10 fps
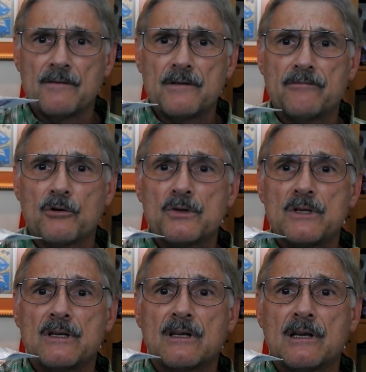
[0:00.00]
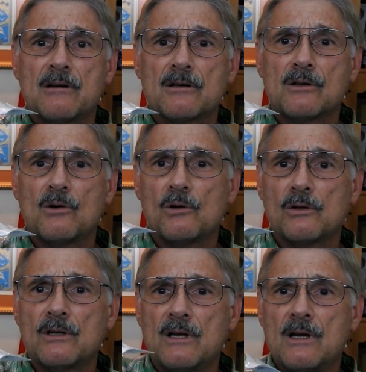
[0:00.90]
of the 14 karat
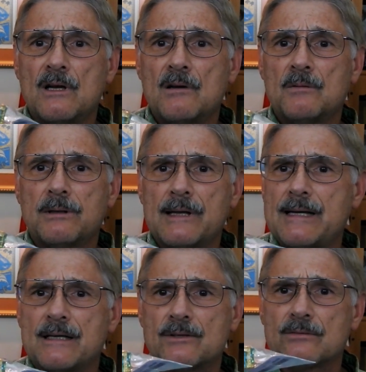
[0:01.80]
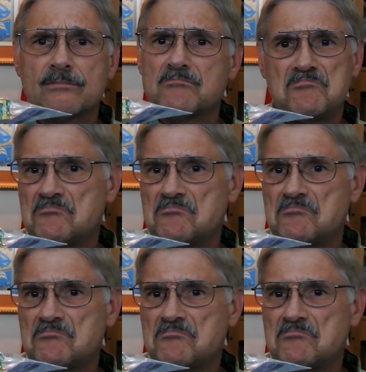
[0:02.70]
gold plate is